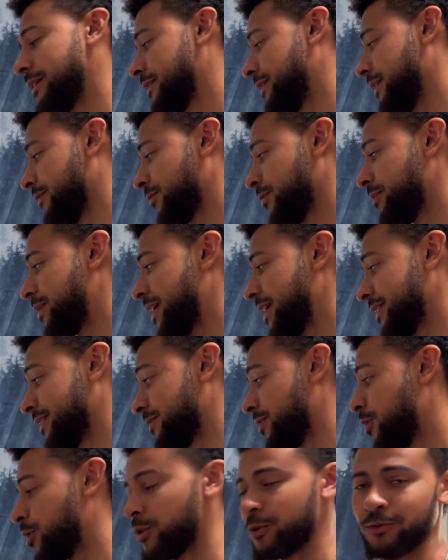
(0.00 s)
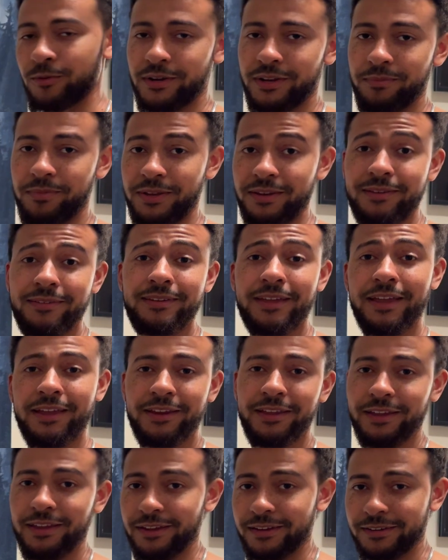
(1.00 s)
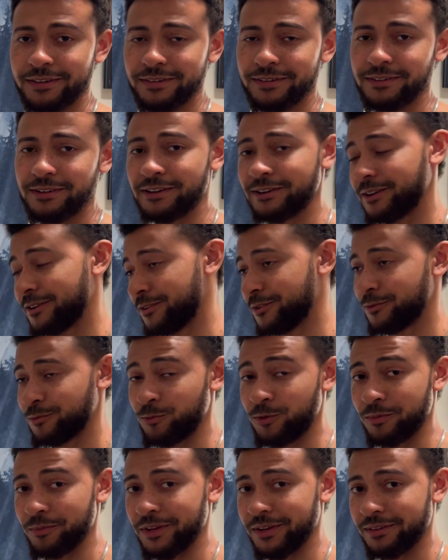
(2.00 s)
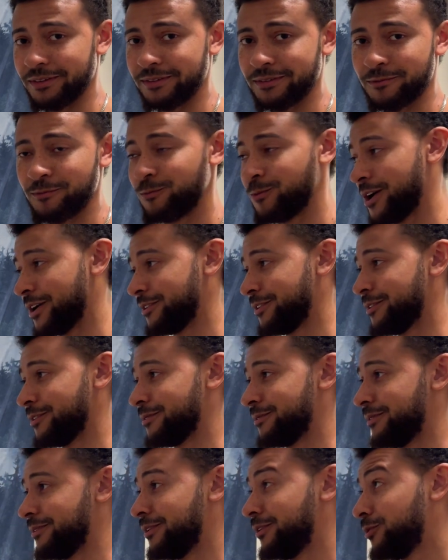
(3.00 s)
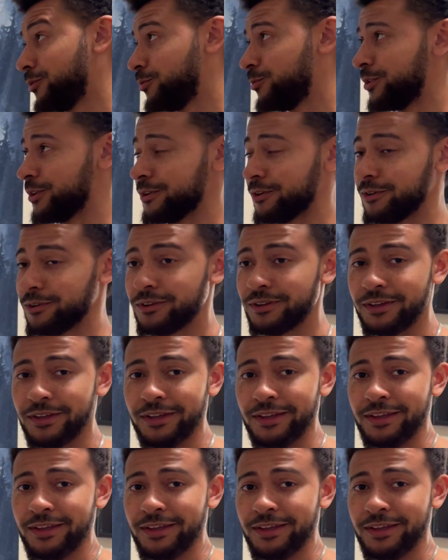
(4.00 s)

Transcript: Never mind already be dating another woman while your new girl